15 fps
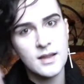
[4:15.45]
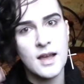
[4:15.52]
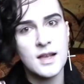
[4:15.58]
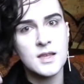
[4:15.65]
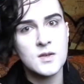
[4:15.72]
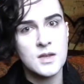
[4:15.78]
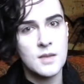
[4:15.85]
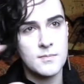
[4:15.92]

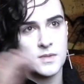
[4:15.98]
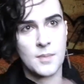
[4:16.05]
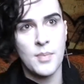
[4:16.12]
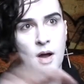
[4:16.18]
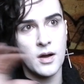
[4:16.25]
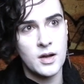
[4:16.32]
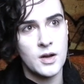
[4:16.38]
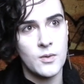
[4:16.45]
that's the
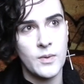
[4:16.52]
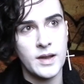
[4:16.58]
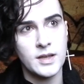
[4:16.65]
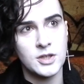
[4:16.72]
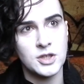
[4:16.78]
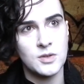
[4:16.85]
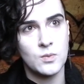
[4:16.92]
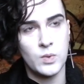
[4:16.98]
punk
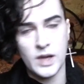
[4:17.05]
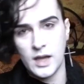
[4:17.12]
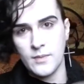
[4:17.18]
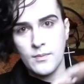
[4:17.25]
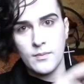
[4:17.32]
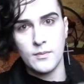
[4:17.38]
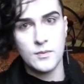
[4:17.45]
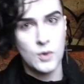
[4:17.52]
which
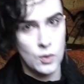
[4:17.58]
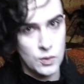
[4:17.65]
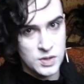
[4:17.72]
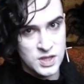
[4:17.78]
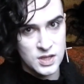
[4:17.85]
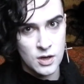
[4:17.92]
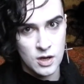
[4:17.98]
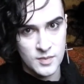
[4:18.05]
we're all
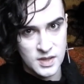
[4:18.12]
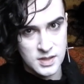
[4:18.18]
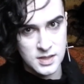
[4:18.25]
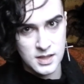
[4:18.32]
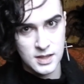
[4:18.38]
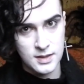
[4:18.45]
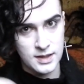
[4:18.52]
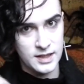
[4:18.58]

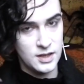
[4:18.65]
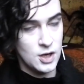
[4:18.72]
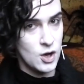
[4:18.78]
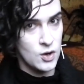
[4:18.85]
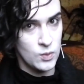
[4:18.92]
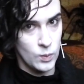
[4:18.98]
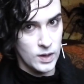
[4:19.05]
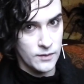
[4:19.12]
synonymously
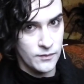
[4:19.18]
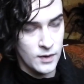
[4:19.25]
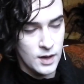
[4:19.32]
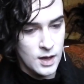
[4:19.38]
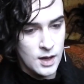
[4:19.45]
known with.